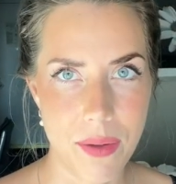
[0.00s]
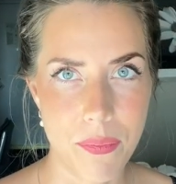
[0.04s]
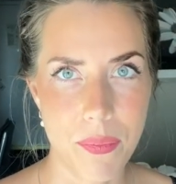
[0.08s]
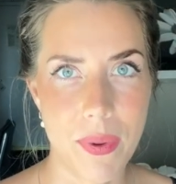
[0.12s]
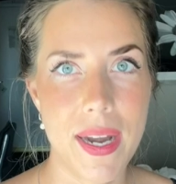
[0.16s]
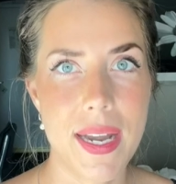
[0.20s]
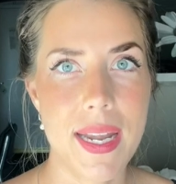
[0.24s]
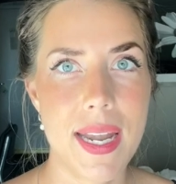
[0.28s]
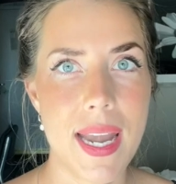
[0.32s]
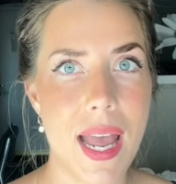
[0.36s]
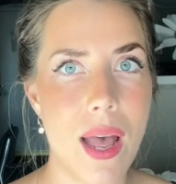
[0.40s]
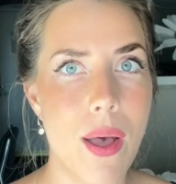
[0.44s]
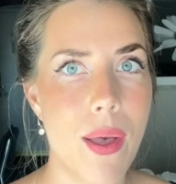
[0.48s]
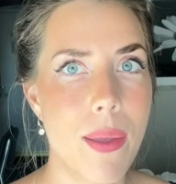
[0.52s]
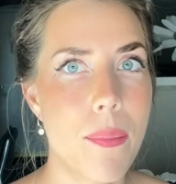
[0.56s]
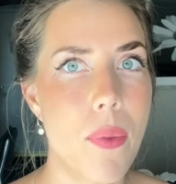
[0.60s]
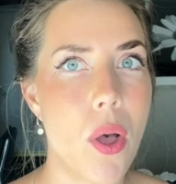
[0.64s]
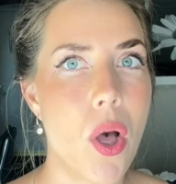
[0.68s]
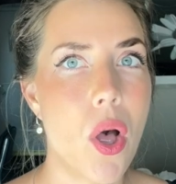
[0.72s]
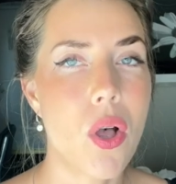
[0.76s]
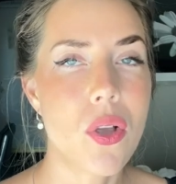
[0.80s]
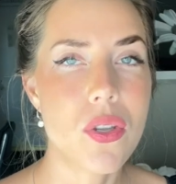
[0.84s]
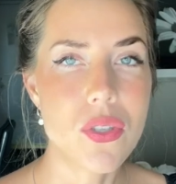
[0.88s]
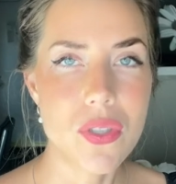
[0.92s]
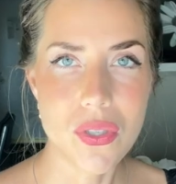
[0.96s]
Right now,
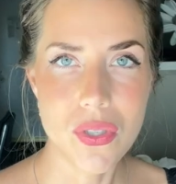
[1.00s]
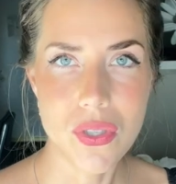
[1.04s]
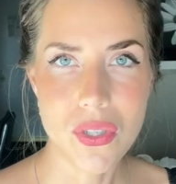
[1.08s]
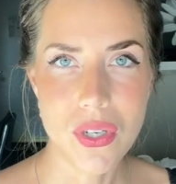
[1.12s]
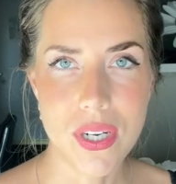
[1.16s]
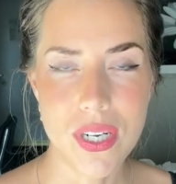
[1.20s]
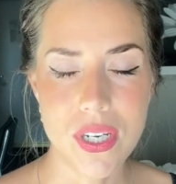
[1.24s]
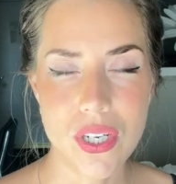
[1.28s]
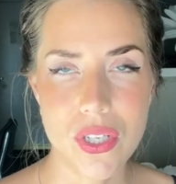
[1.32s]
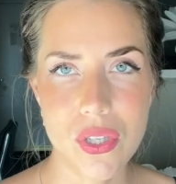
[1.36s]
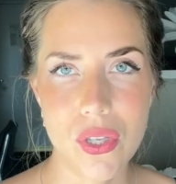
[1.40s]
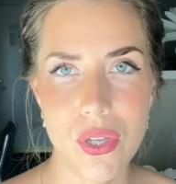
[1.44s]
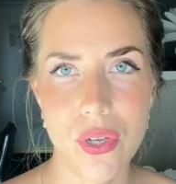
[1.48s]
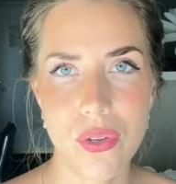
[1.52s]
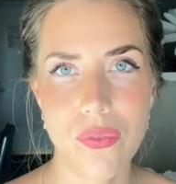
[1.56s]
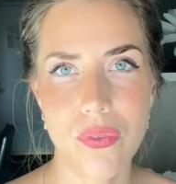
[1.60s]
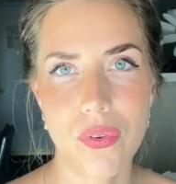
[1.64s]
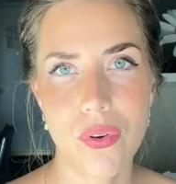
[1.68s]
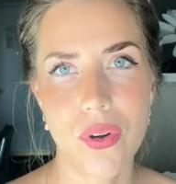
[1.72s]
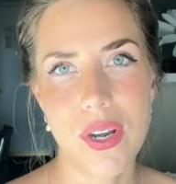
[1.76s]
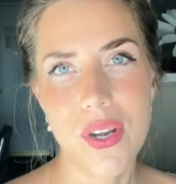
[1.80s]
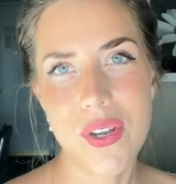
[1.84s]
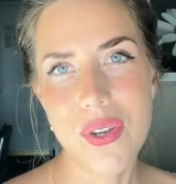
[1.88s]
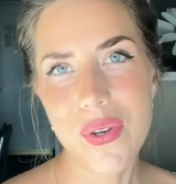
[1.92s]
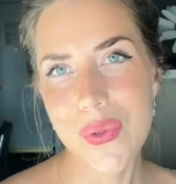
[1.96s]
I'm also starting to look
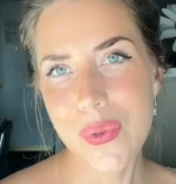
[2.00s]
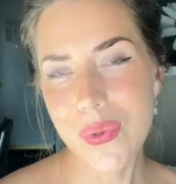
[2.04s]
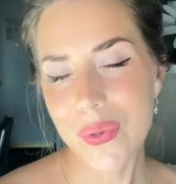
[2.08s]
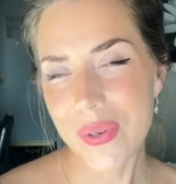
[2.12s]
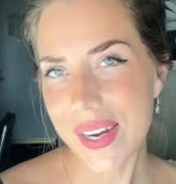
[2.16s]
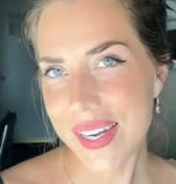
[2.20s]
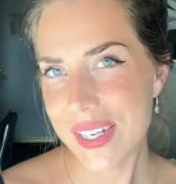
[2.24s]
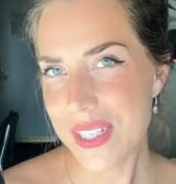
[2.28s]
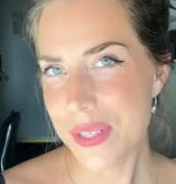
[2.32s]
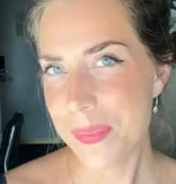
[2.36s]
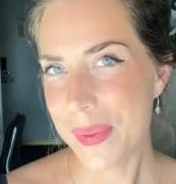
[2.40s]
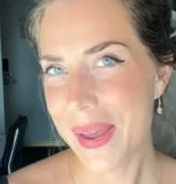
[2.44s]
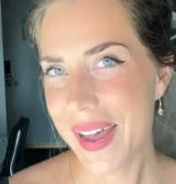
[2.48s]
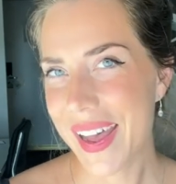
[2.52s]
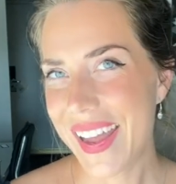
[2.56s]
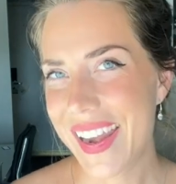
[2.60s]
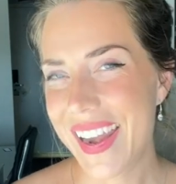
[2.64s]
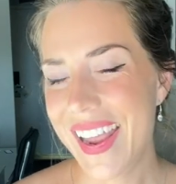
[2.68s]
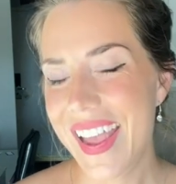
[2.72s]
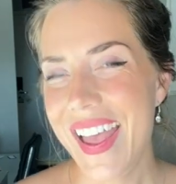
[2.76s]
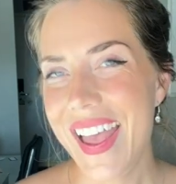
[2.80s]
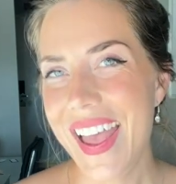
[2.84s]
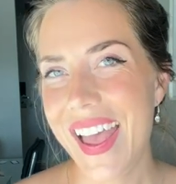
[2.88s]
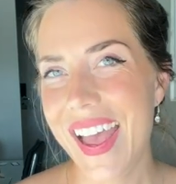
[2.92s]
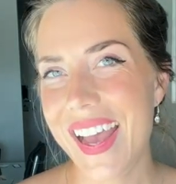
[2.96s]
for a new crash
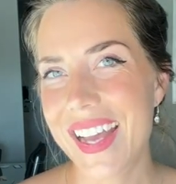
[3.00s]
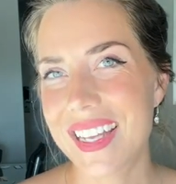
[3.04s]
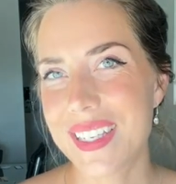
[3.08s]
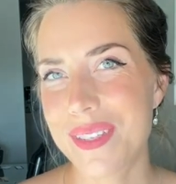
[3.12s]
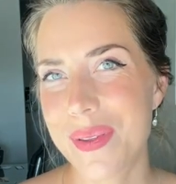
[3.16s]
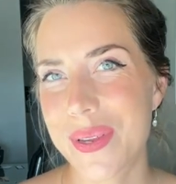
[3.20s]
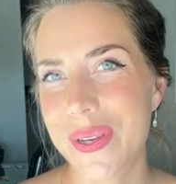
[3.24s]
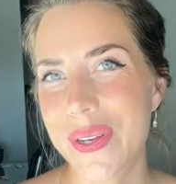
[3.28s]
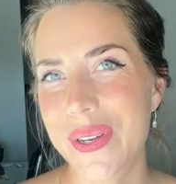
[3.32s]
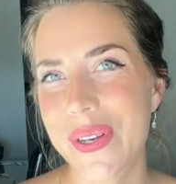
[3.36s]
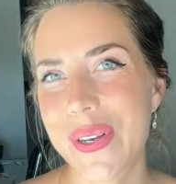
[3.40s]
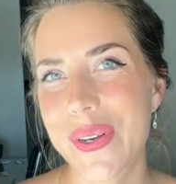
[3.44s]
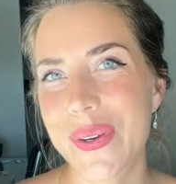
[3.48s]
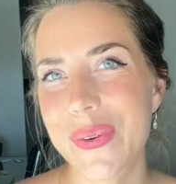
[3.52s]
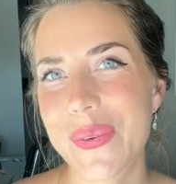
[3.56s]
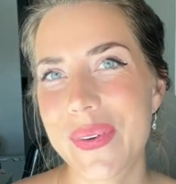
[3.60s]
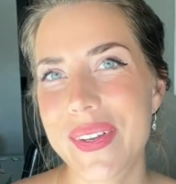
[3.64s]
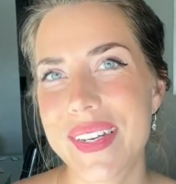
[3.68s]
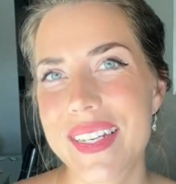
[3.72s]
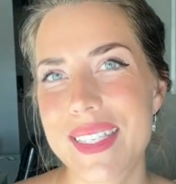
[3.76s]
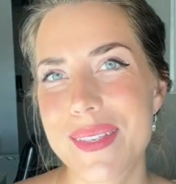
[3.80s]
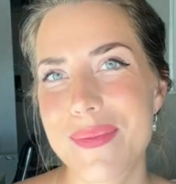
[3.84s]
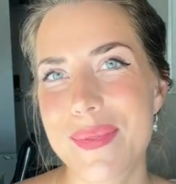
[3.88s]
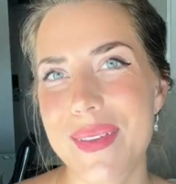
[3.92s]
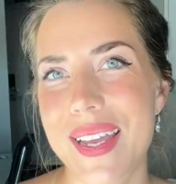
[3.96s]
pad as my current one
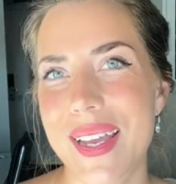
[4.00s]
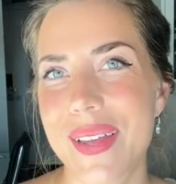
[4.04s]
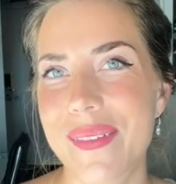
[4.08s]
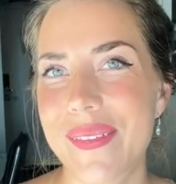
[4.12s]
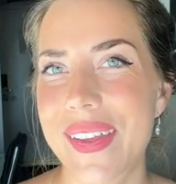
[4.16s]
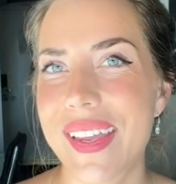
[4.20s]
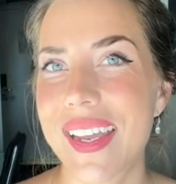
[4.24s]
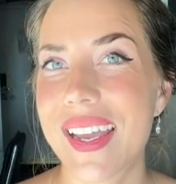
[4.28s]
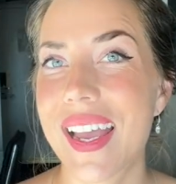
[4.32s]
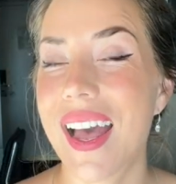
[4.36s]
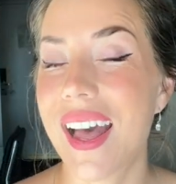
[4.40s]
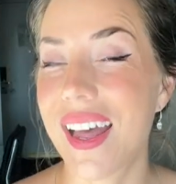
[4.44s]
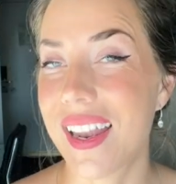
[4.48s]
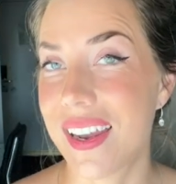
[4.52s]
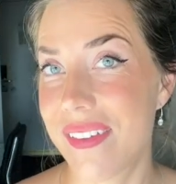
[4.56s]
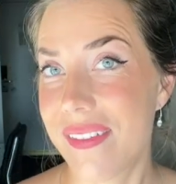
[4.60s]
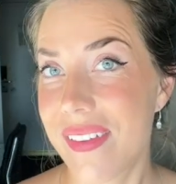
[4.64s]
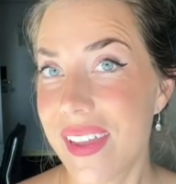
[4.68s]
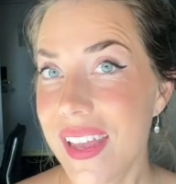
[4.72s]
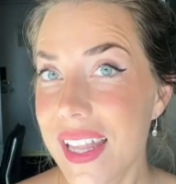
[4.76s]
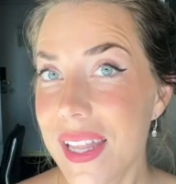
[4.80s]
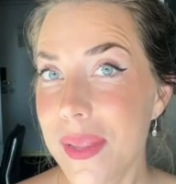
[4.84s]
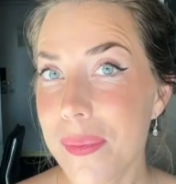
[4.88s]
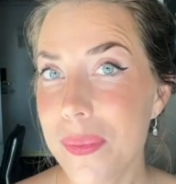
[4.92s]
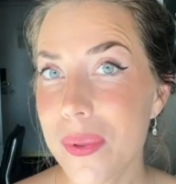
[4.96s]
is becoming
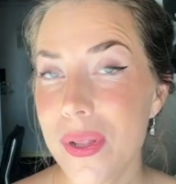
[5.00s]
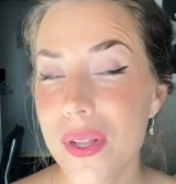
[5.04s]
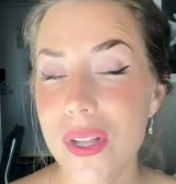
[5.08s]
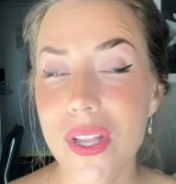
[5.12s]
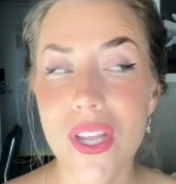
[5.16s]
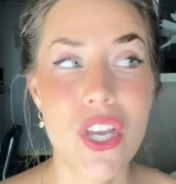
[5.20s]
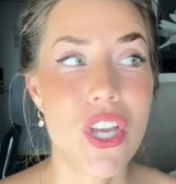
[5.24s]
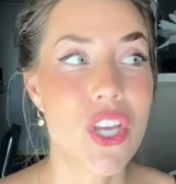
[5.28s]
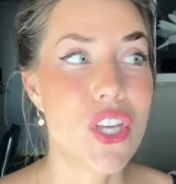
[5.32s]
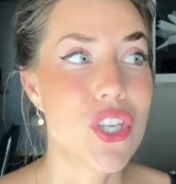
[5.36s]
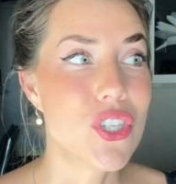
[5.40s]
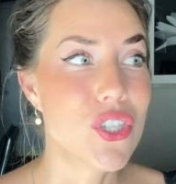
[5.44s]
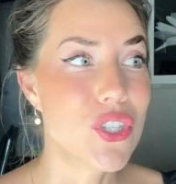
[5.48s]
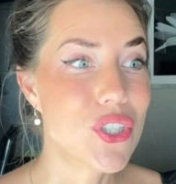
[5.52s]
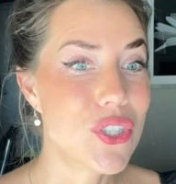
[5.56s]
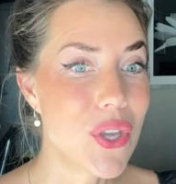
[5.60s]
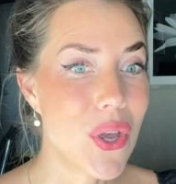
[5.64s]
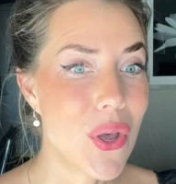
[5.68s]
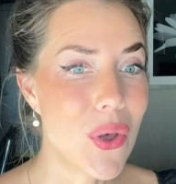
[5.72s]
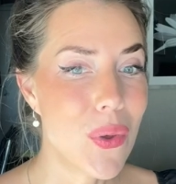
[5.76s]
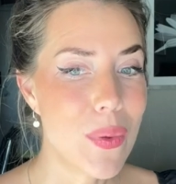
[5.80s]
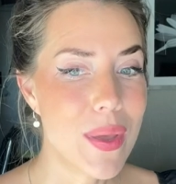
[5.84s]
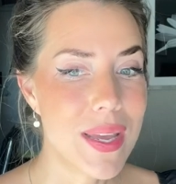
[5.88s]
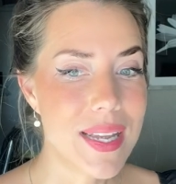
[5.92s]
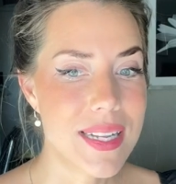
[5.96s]
unavailable,
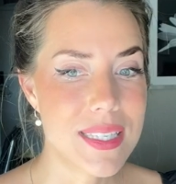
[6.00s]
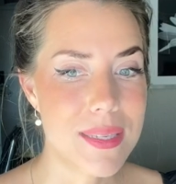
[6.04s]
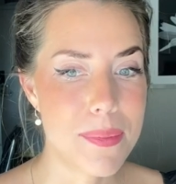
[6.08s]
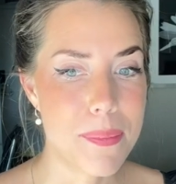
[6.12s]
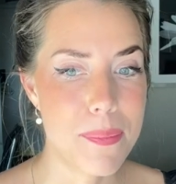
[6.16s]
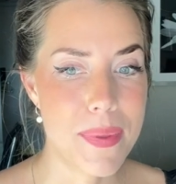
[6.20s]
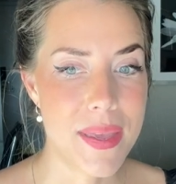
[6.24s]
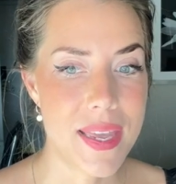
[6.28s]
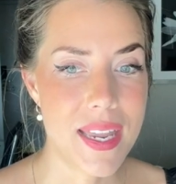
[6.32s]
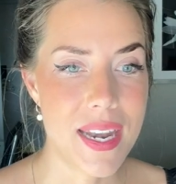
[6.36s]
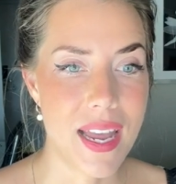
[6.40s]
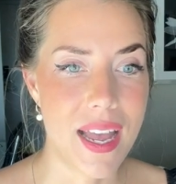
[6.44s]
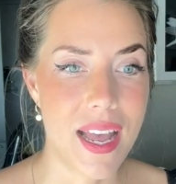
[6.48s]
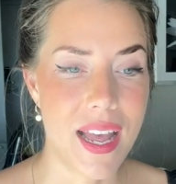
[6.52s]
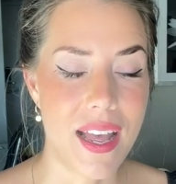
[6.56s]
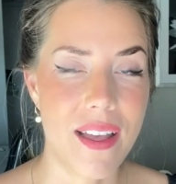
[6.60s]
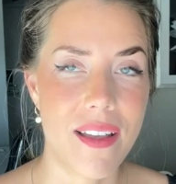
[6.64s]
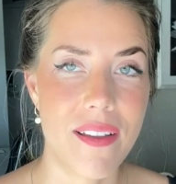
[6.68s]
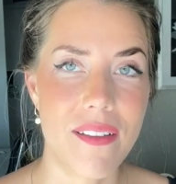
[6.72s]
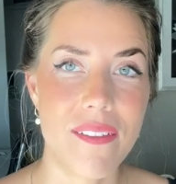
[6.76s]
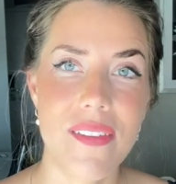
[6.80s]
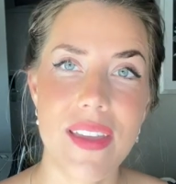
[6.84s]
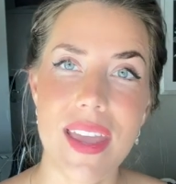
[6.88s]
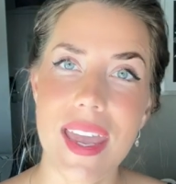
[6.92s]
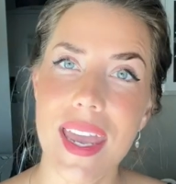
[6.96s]
so it's a bit
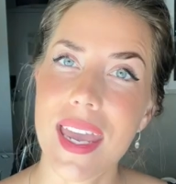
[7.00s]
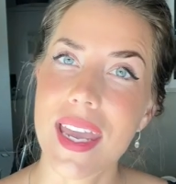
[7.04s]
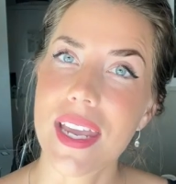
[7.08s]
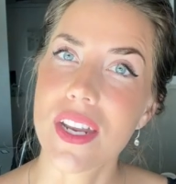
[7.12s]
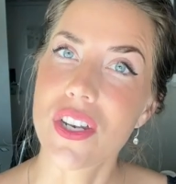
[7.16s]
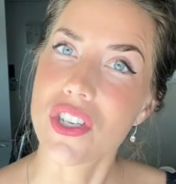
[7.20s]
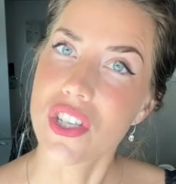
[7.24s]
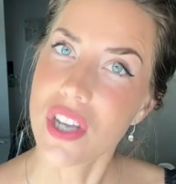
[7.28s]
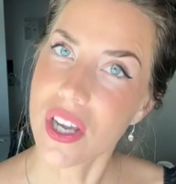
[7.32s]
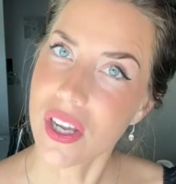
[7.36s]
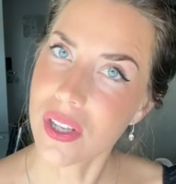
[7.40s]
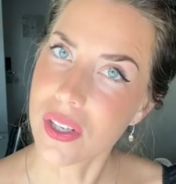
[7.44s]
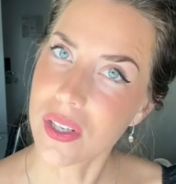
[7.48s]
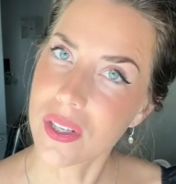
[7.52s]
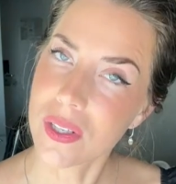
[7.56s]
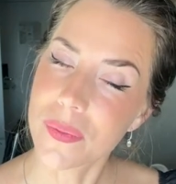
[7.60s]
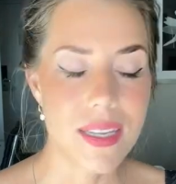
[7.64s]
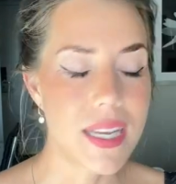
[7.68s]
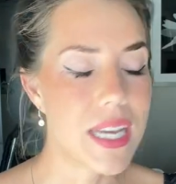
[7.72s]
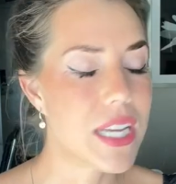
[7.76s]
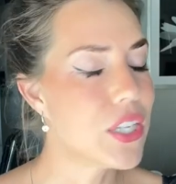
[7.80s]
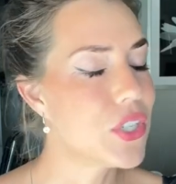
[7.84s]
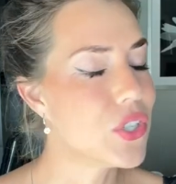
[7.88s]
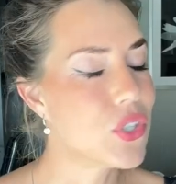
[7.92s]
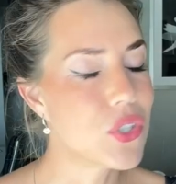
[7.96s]
of a juggle.
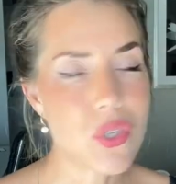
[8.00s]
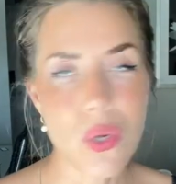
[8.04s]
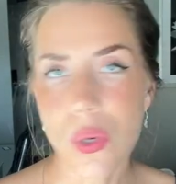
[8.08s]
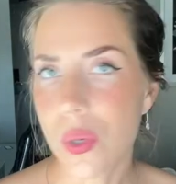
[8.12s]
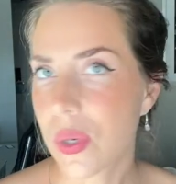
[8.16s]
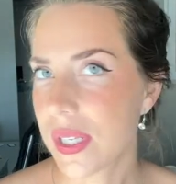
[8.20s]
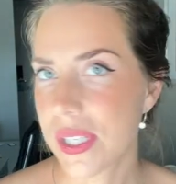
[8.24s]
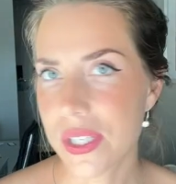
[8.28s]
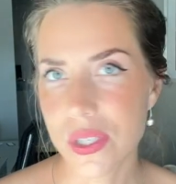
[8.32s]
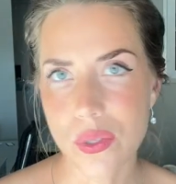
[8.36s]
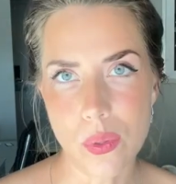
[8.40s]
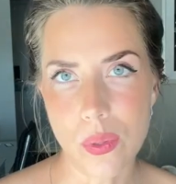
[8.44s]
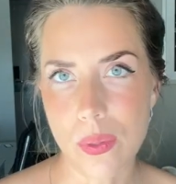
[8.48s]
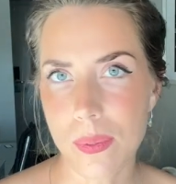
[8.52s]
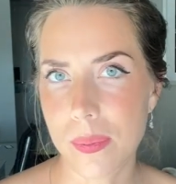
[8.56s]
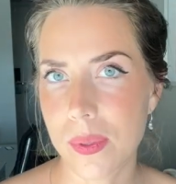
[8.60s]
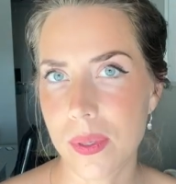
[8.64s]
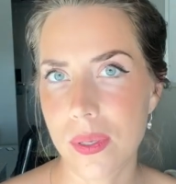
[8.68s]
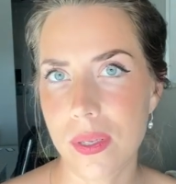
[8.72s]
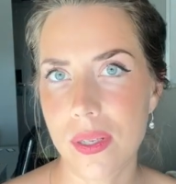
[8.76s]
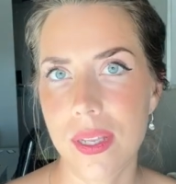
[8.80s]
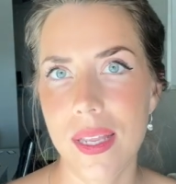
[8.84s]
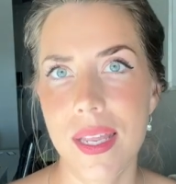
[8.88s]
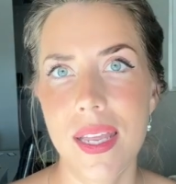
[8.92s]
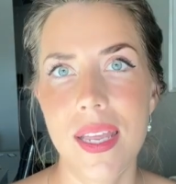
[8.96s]
It's totally
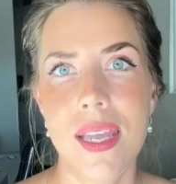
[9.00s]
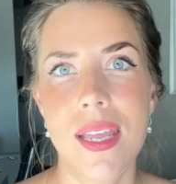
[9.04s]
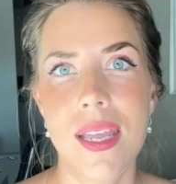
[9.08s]
doable,